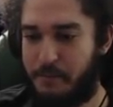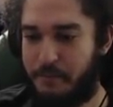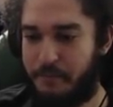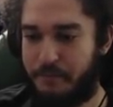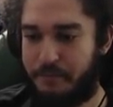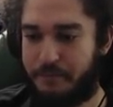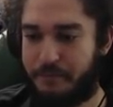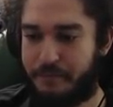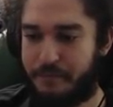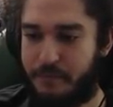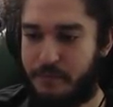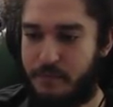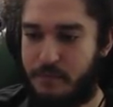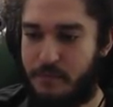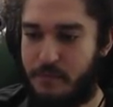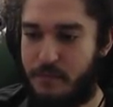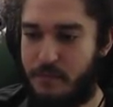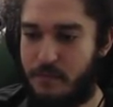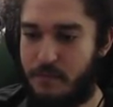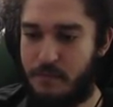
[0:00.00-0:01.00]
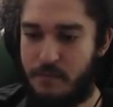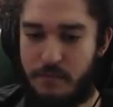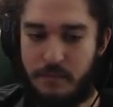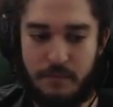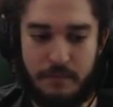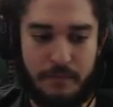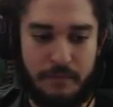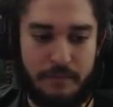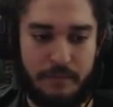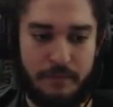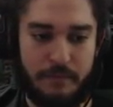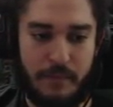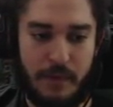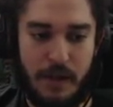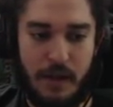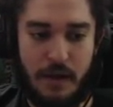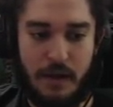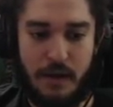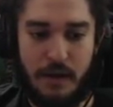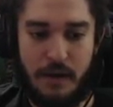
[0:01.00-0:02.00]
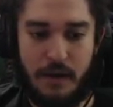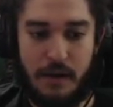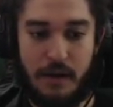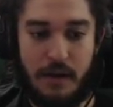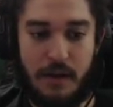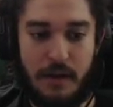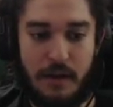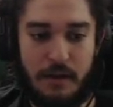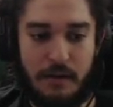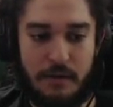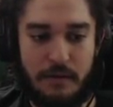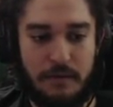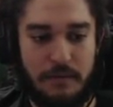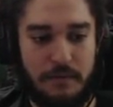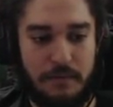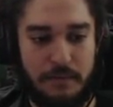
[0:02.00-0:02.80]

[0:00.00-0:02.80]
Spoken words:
(silence)